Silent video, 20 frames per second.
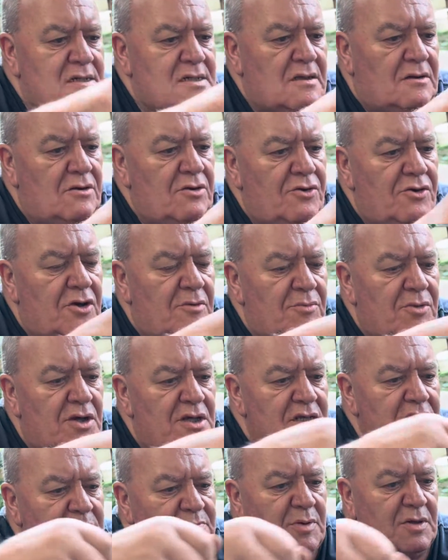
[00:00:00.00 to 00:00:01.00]
eluded me,
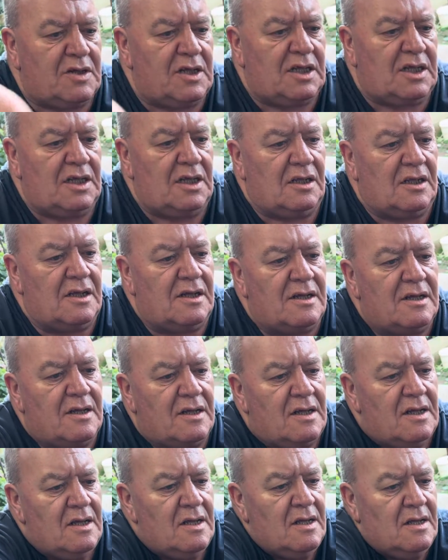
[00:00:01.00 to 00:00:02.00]
this particular
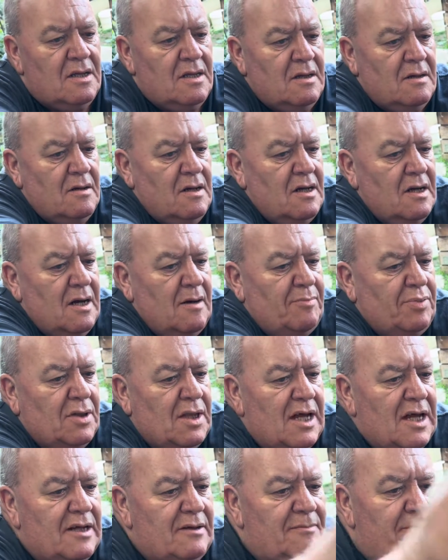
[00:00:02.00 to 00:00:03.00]

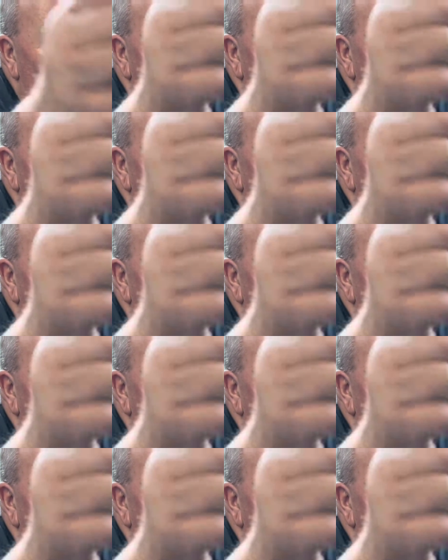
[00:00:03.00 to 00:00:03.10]
plant.